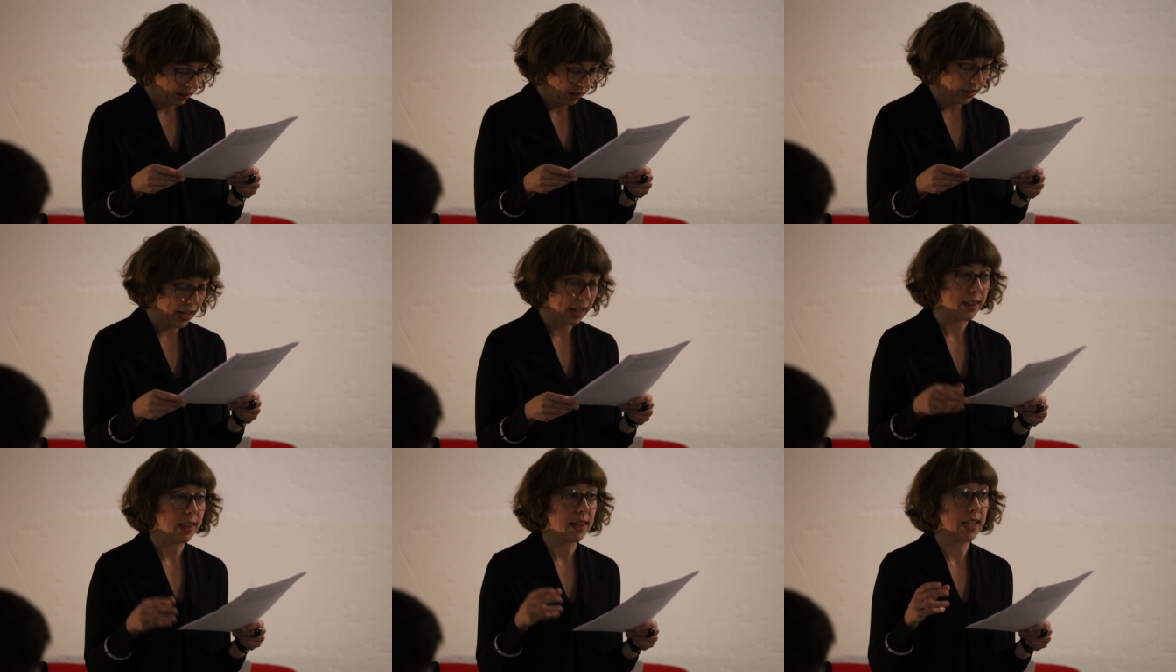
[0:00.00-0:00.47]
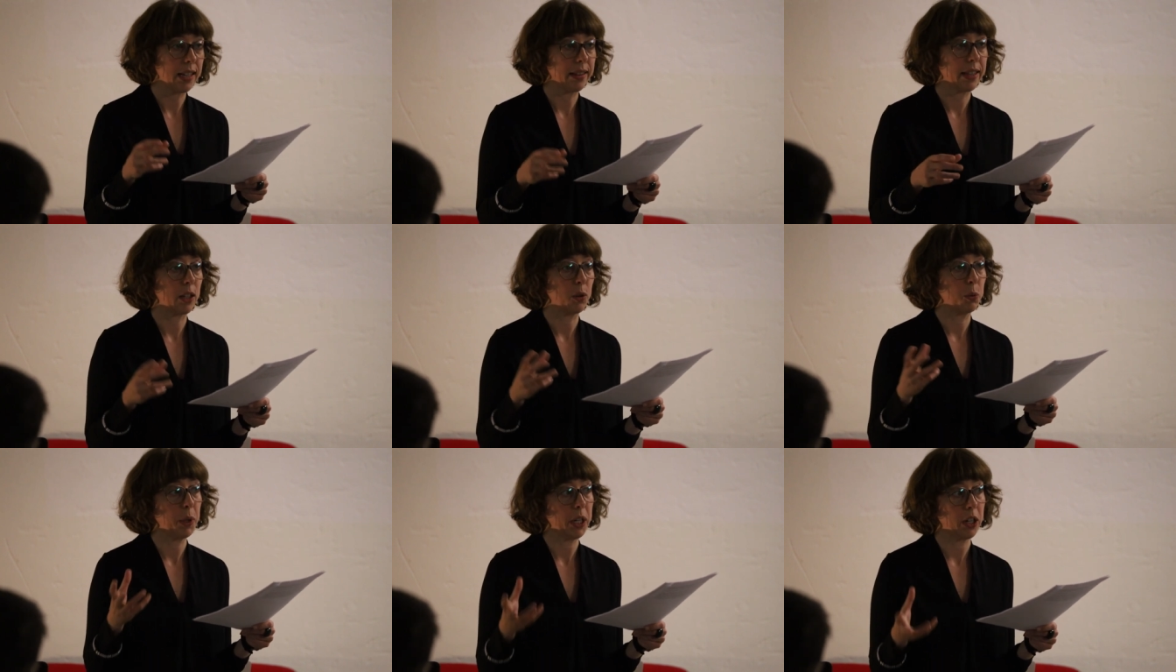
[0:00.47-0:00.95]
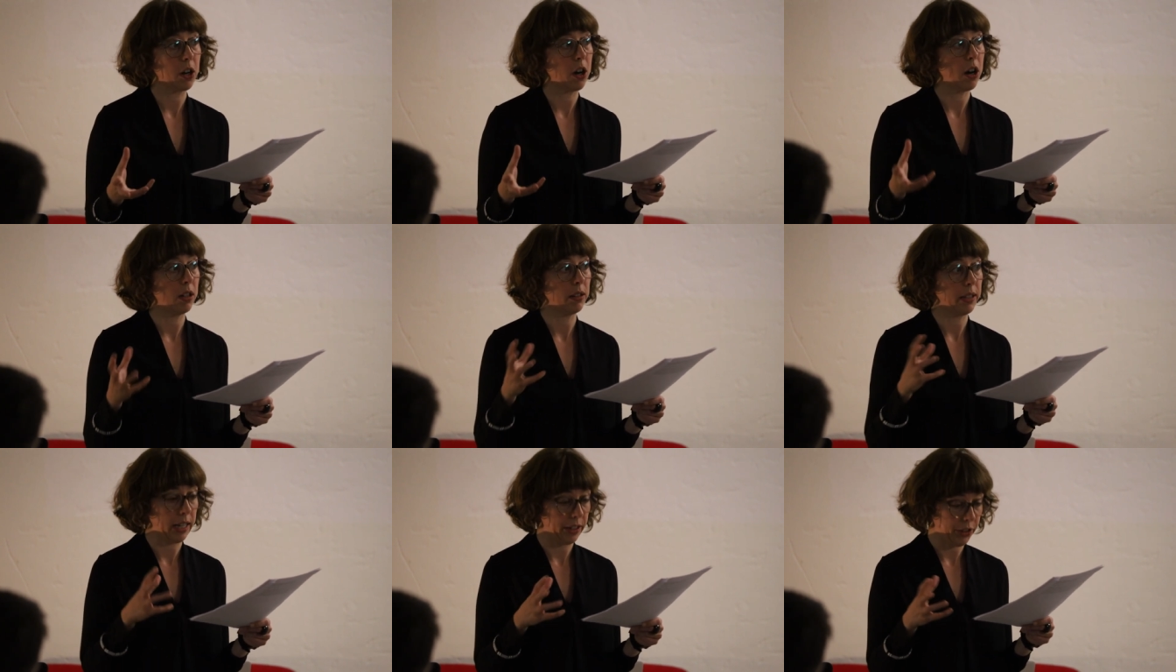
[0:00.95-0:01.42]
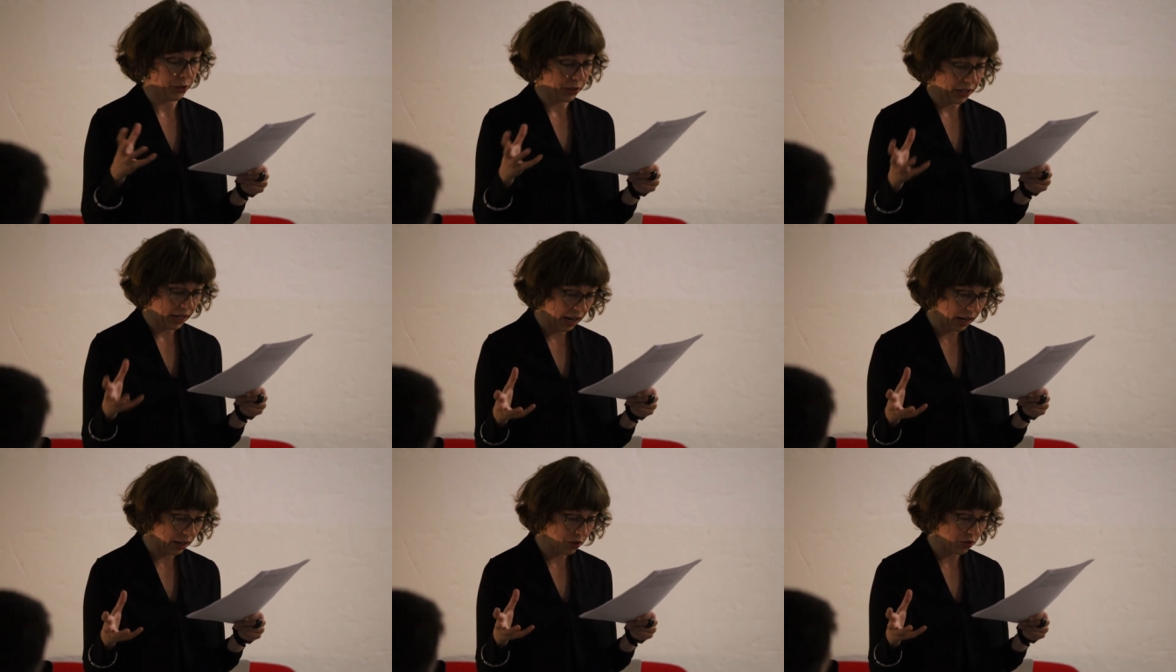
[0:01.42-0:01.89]
that thing that we call
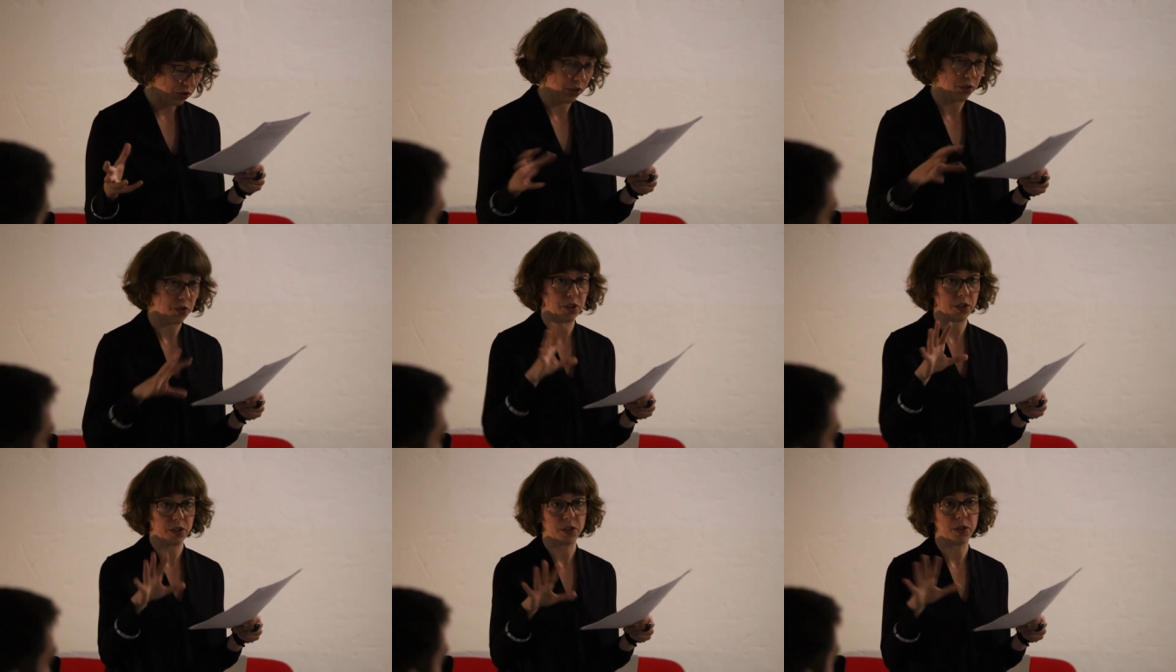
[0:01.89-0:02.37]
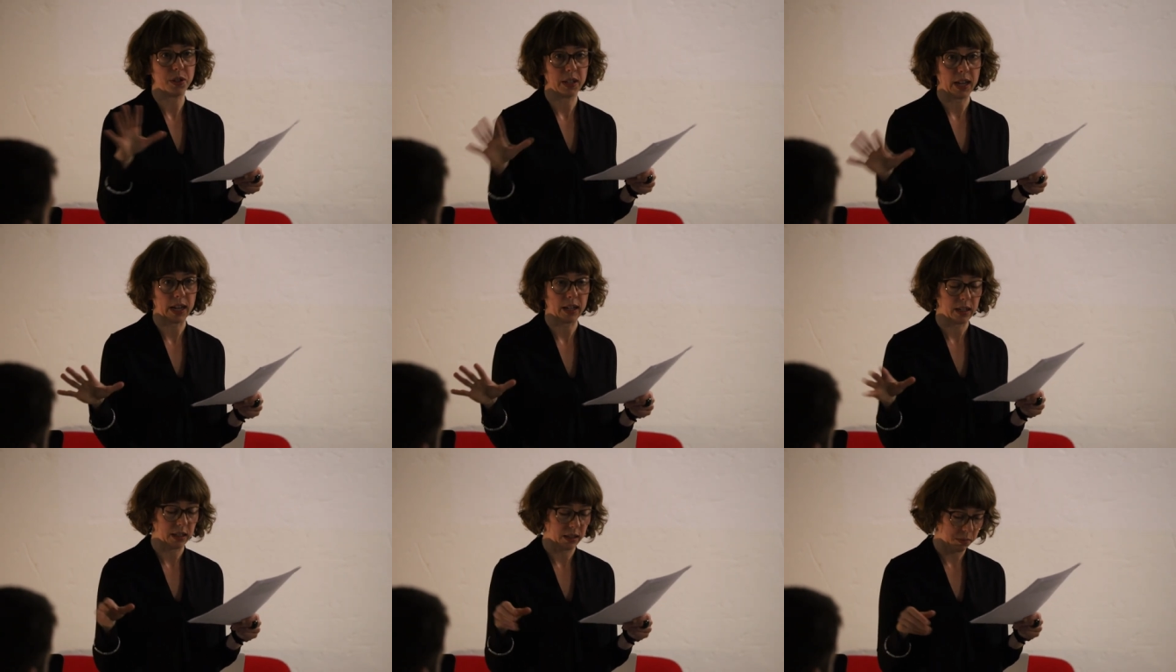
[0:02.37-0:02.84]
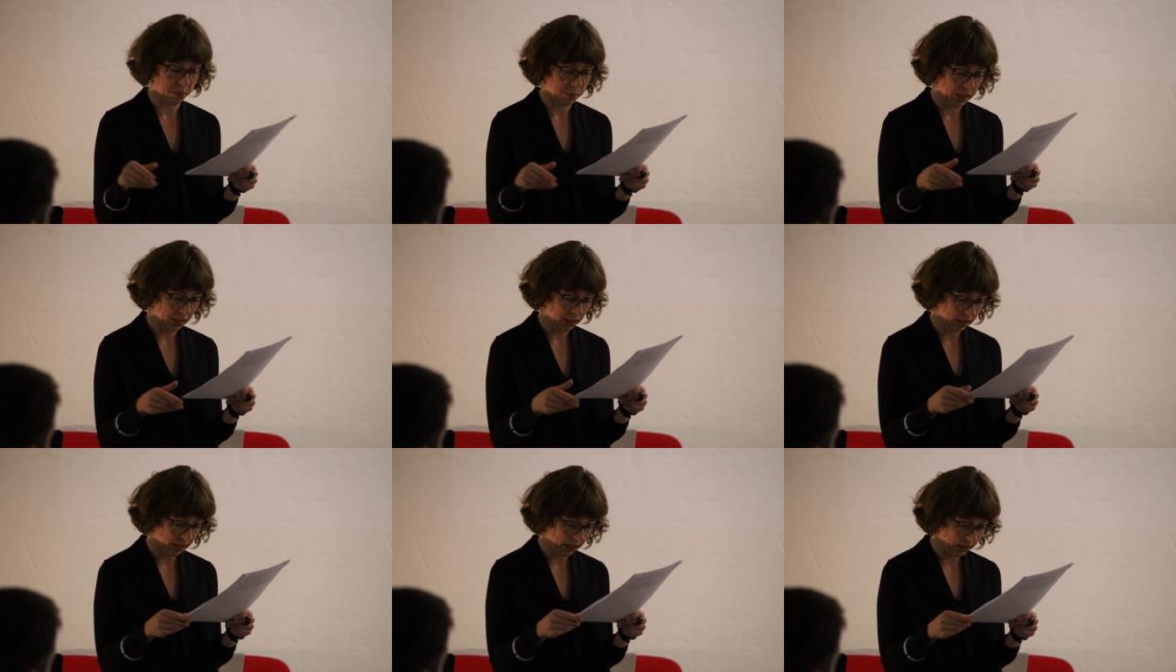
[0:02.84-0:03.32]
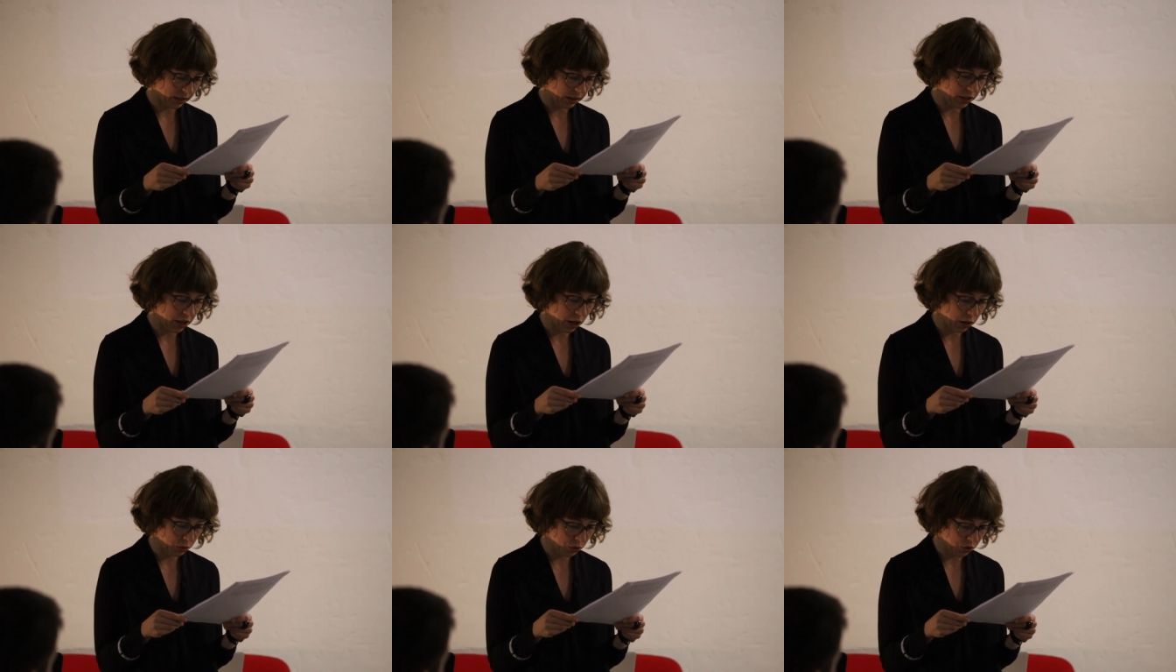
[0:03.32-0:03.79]
education, just to tackle a bit like the
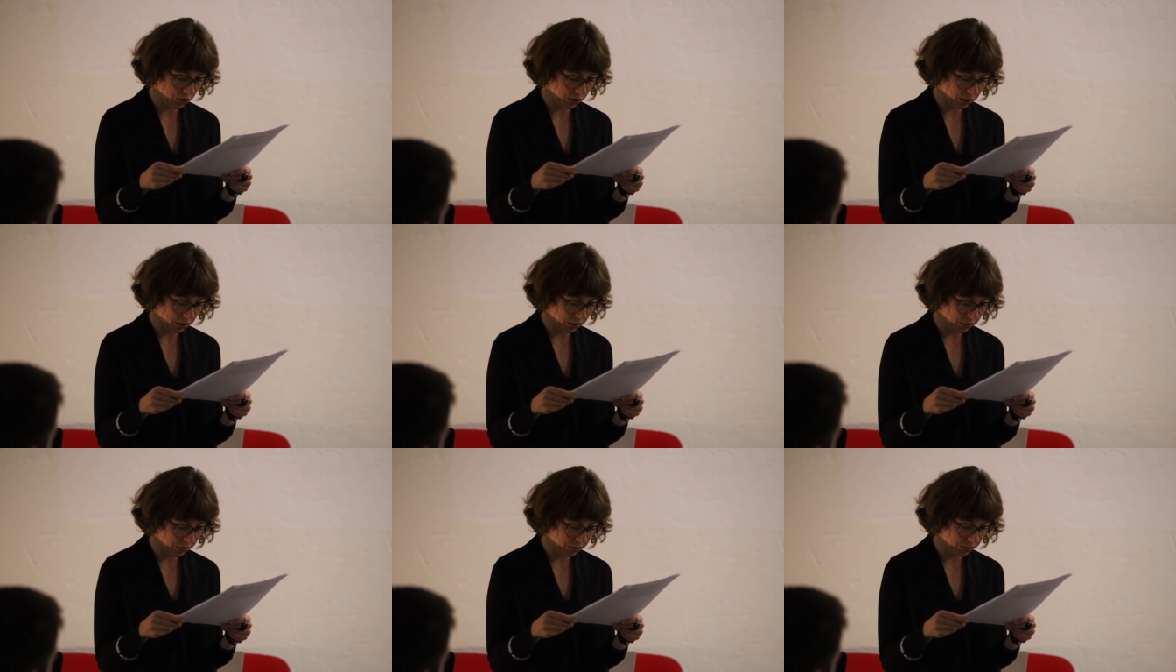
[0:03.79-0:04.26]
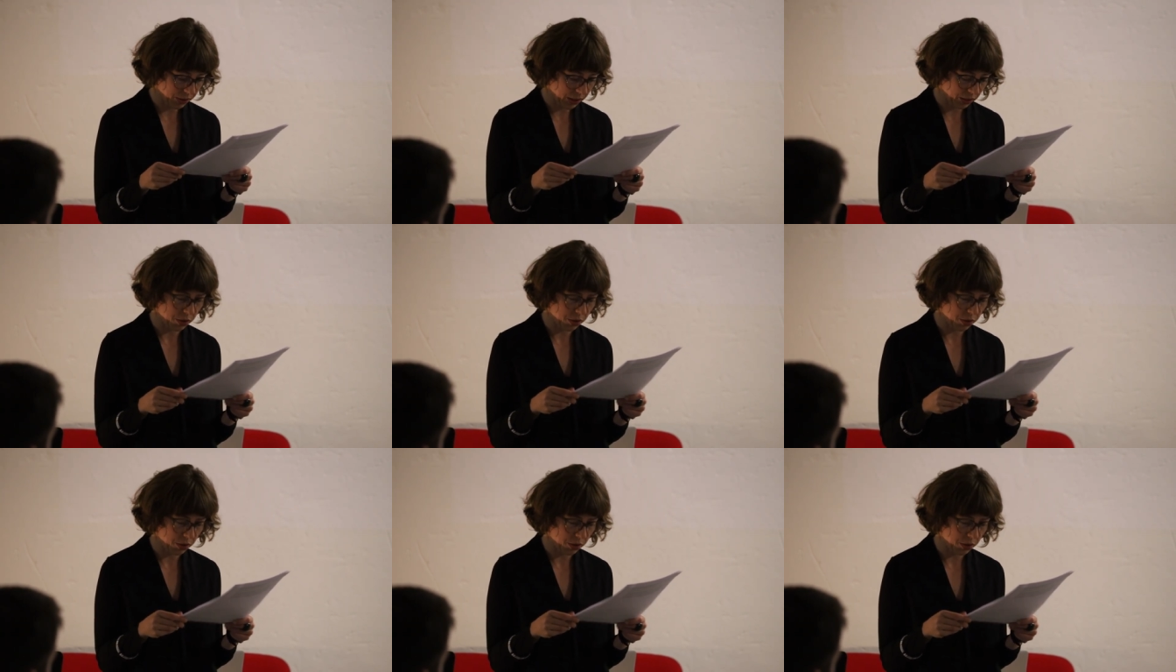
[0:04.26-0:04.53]
notion of